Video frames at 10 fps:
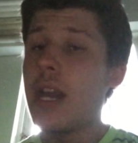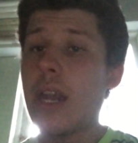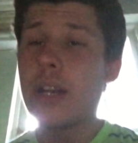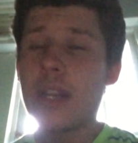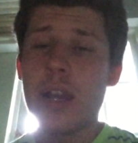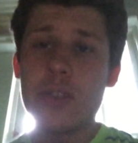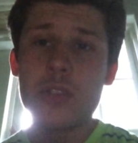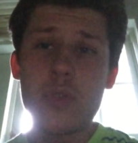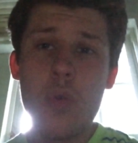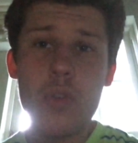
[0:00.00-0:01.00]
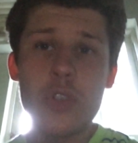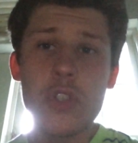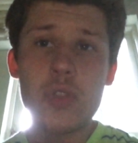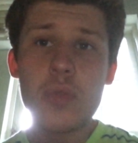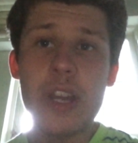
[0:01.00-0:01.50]
in a character's
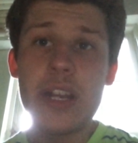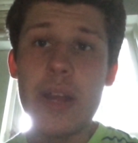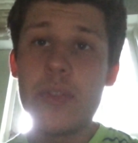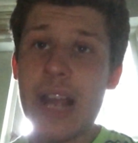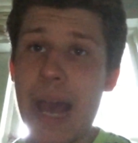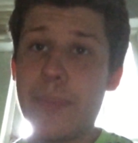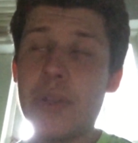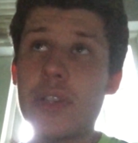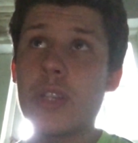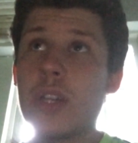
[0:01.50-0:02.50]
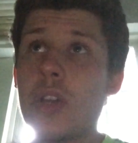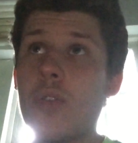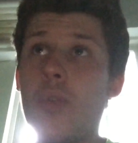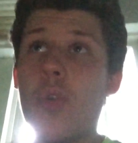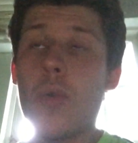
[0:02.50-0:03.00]
origin story had never happened,
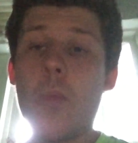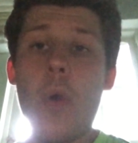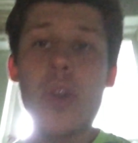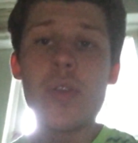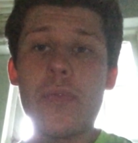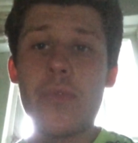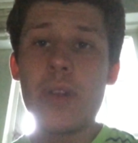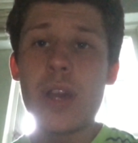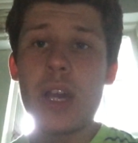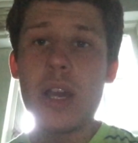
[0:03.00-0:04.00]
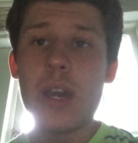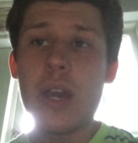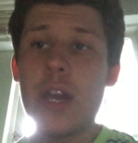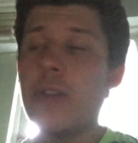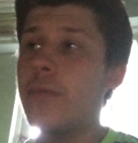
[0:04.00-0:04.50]
or what if
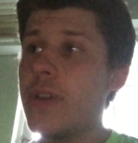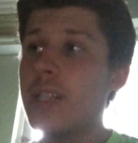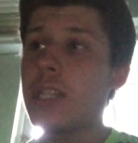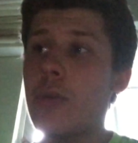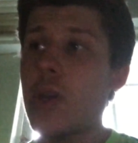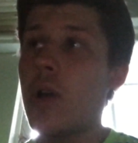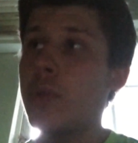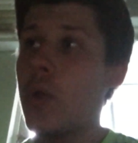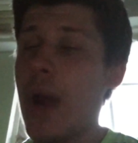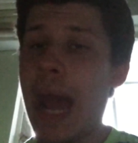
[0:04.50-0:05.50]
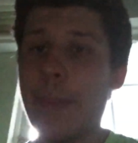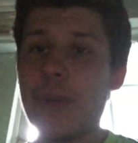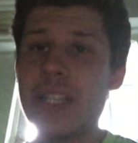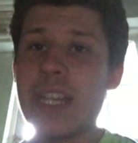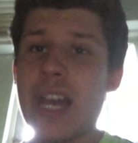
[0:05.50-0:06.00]
an event that we all know
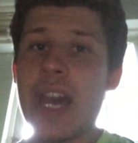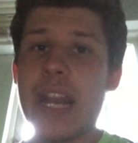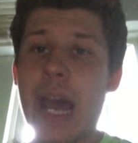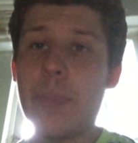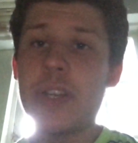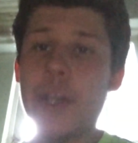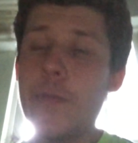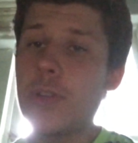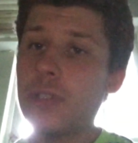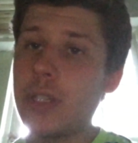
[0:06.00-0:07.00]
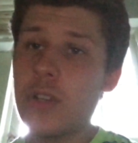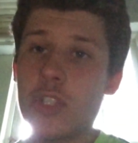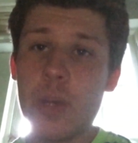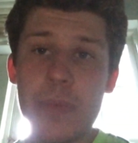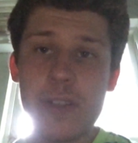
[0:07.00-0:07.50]
had happened differently, or
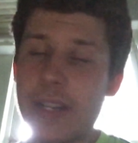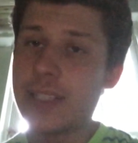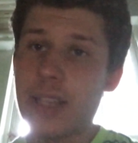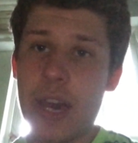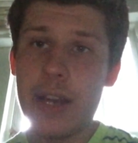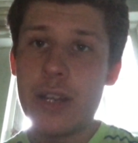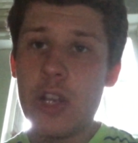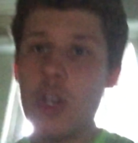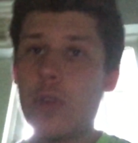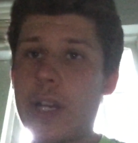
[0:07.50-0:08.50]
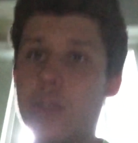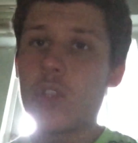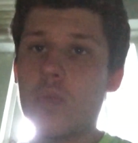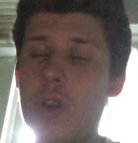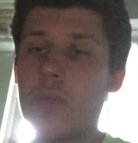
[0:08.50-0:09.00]
something like that.
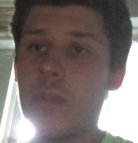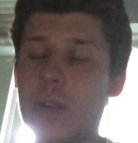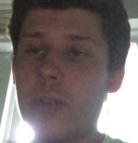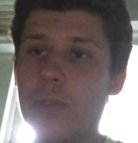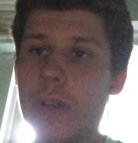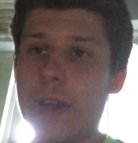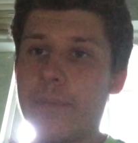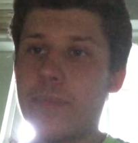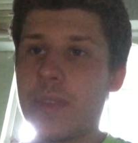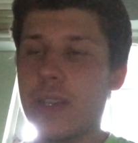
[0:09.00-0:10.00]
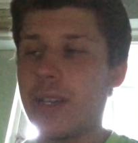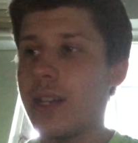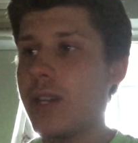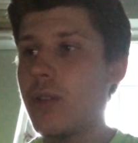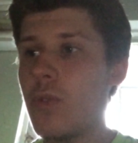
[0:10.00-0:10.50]
There's one where,
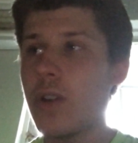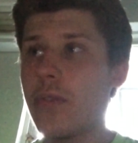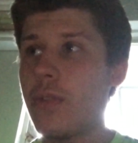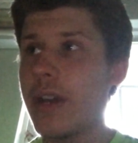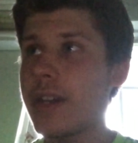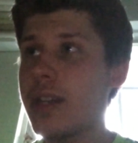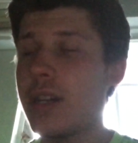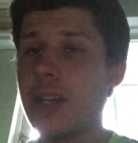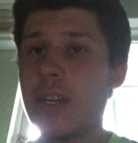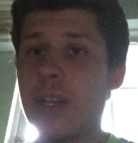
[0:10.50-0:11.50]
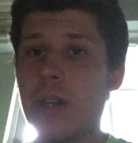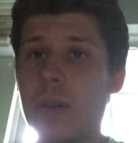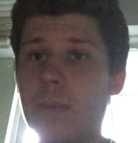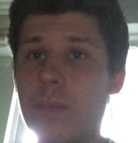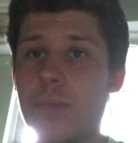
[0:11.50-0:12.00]
what if,
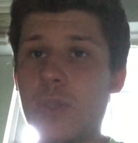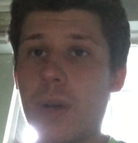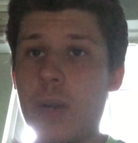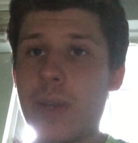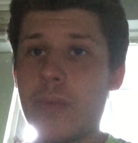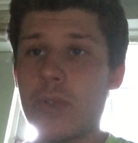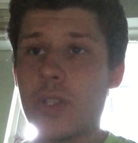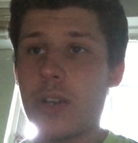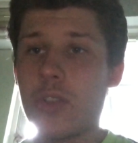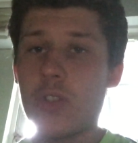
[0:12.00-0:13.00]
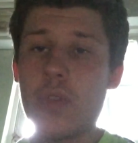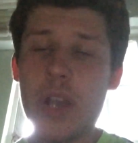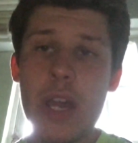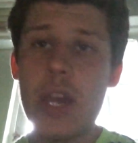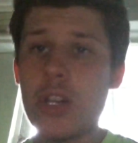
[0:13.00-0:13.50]
Spider-Man was Doctor
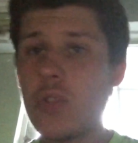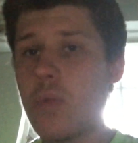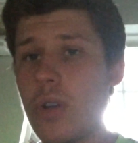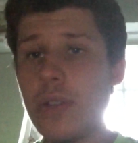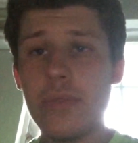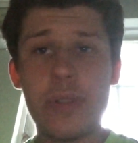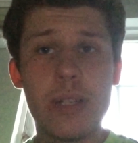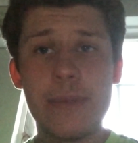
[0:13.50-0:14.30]
Strange, what if...